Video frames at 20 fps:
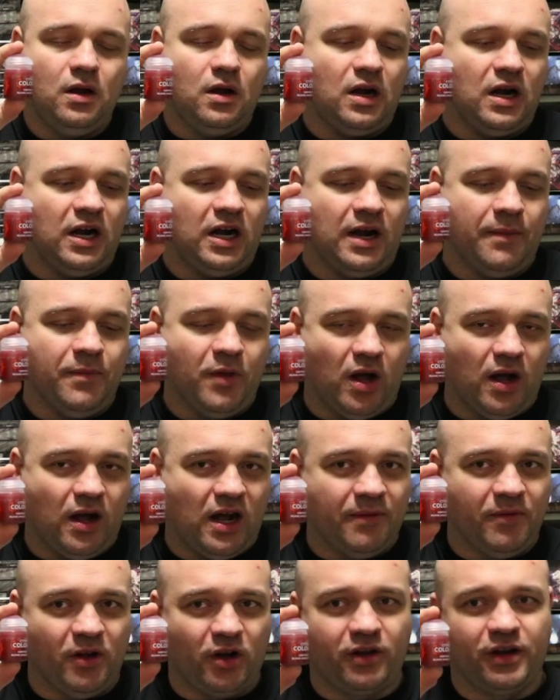Uh, I'm not,
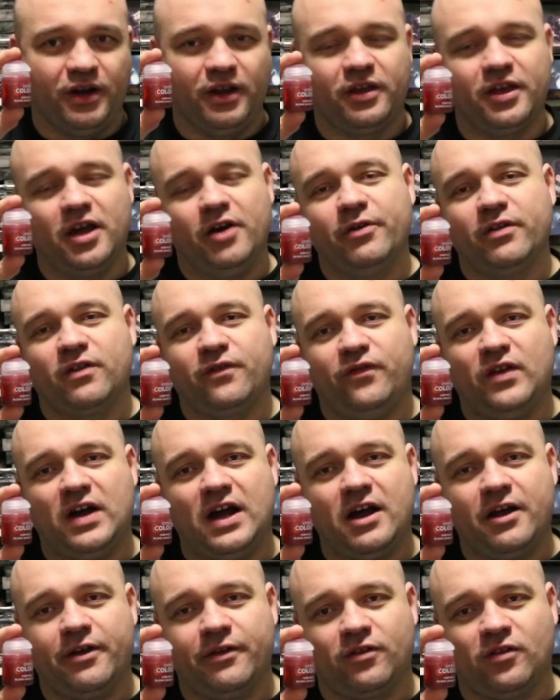I'm not going to go as
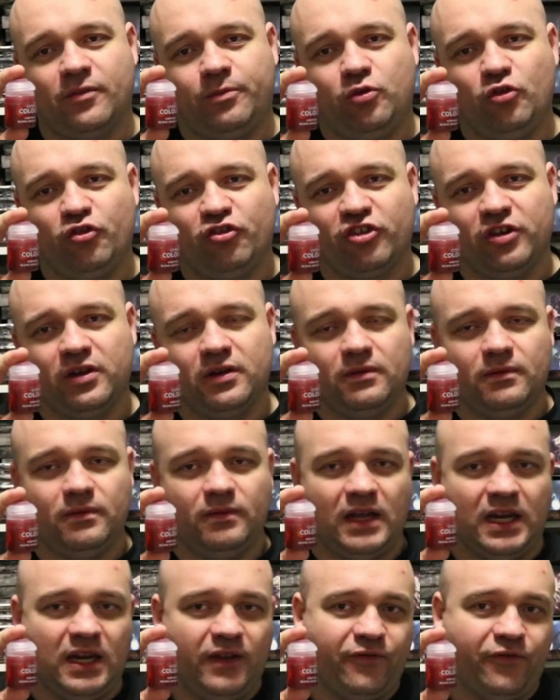far as to push it
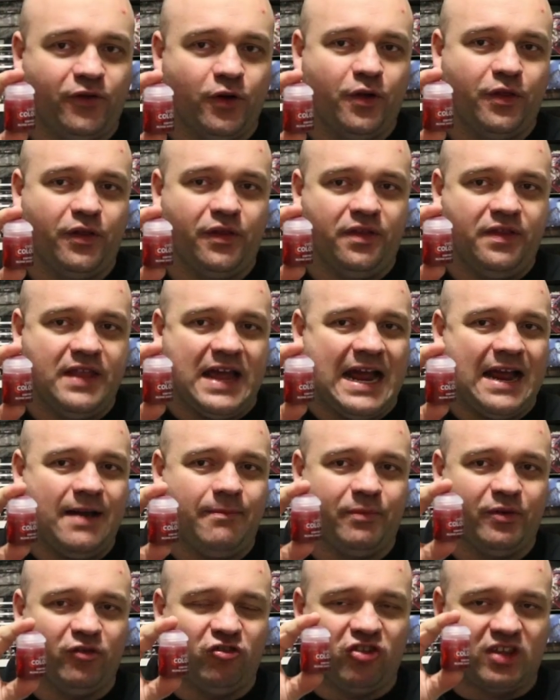any further than
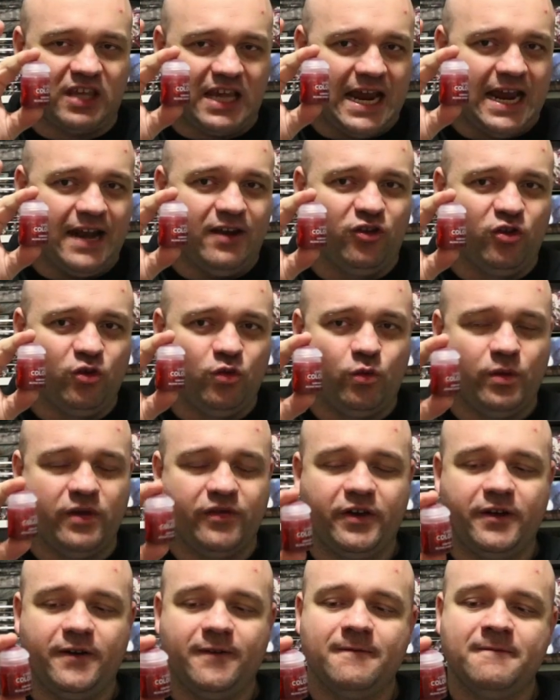that, but you can do it with
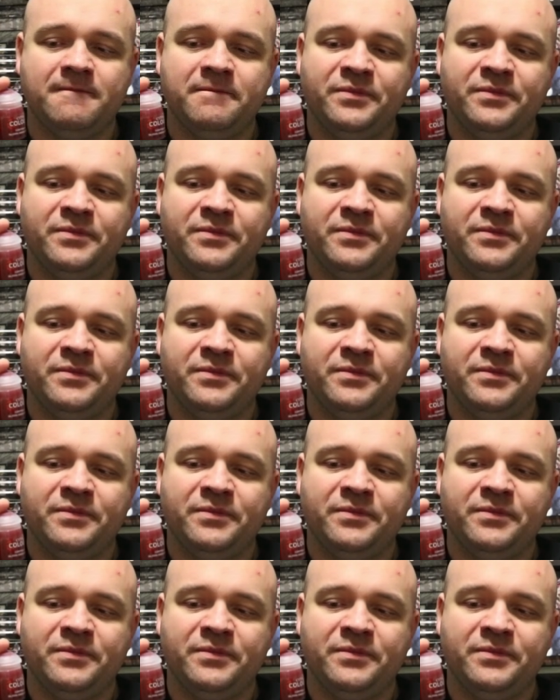it.